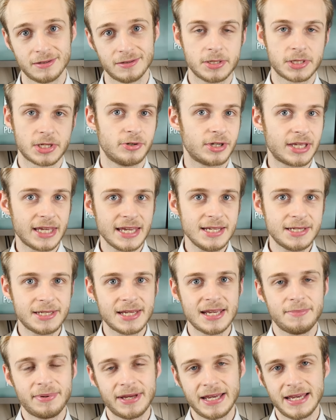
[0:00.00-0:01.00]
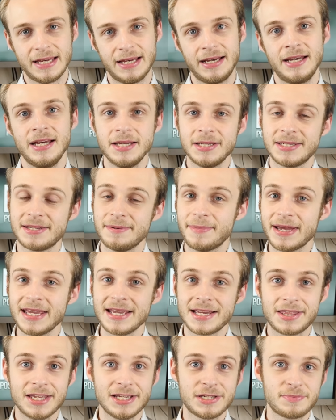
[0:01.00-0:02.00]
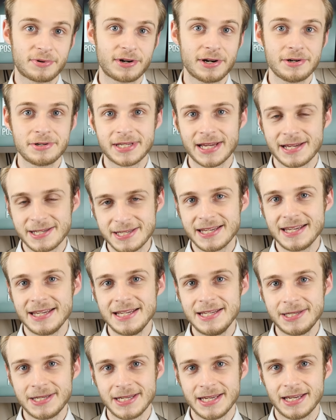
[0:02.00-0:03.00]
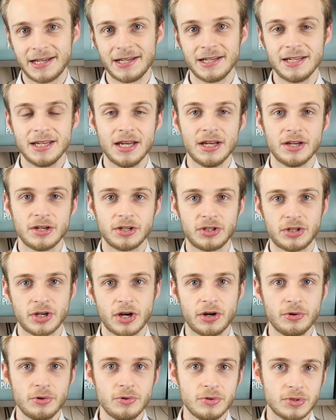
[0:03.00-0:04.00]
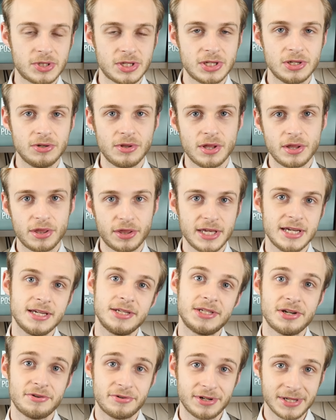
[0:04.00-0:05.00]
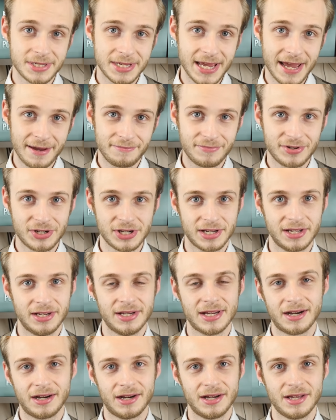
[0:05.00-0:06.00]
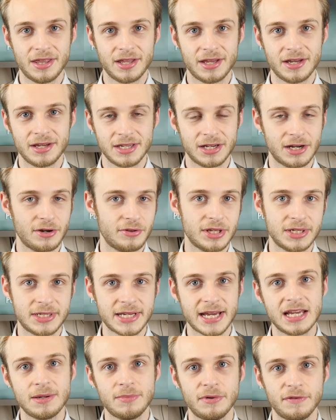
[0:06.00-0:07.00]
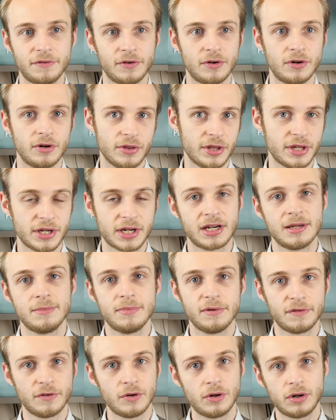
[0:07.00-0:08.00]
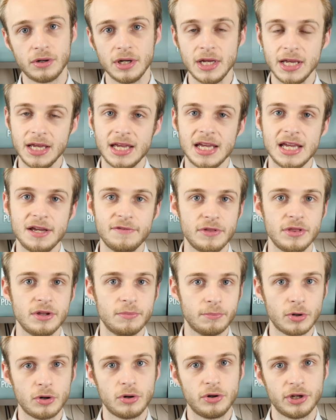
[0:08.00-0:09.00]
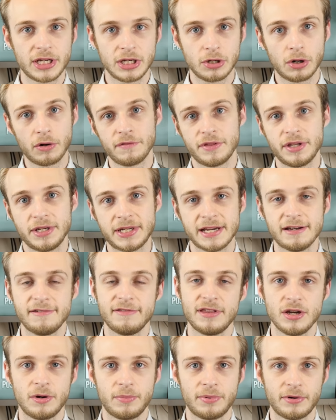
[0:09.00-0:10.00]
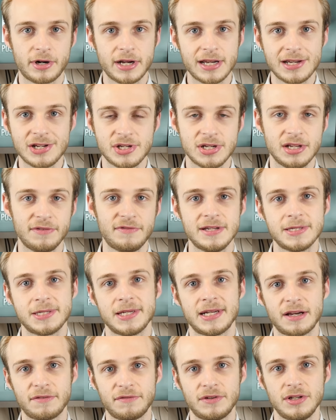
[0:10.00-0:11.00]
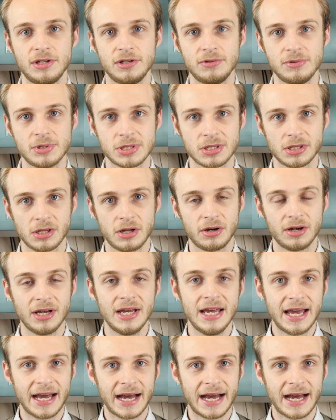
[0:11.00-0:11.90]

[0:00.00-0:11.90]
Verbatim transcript: So a key tip here, to make this process easier, go to the theatre reception either, you know, the day before, the night before, even the morning of the day of the operation if it's an afternoon slot.